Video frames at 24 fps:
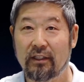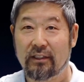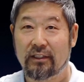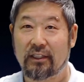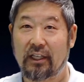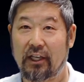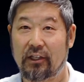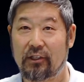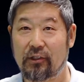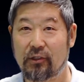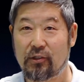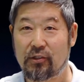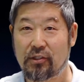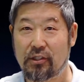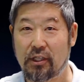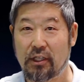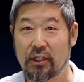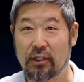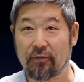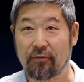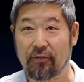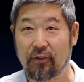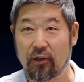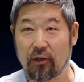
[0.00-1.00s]
Can you
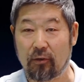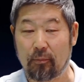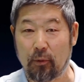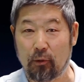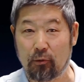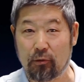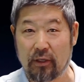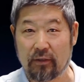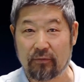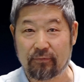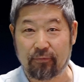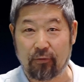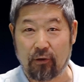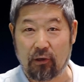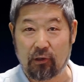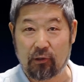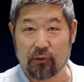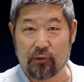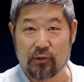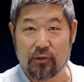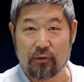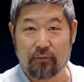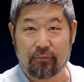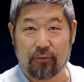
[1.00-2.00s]
see if your opponent
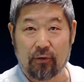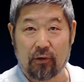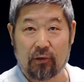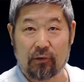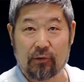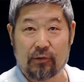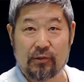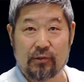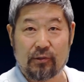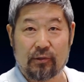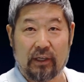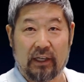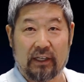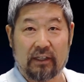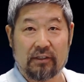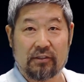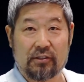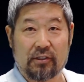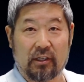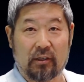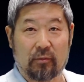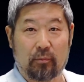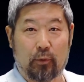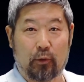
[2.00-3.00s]
follows you, follows you at a
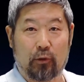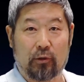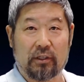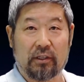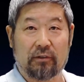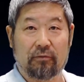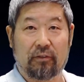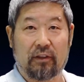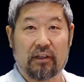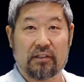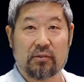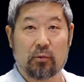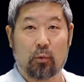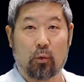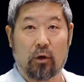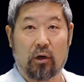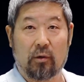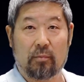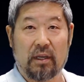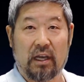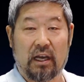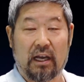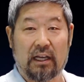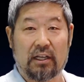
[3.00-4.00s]
certain point, if there's a wall
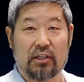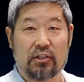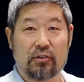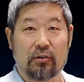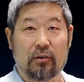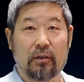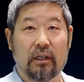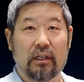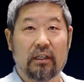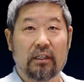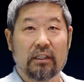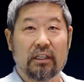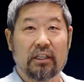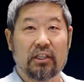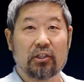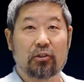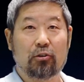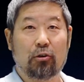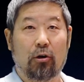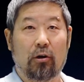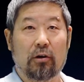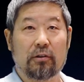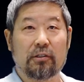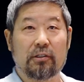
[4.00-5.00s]
behind you, he
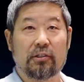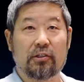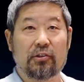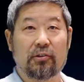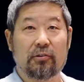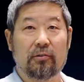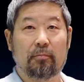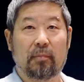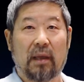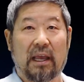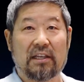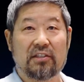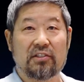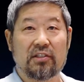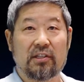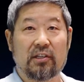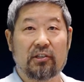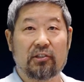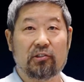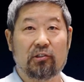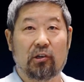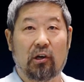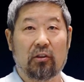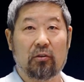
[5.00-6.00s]
cornered you, pasted
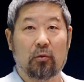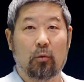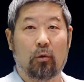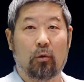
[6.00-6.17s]
you on the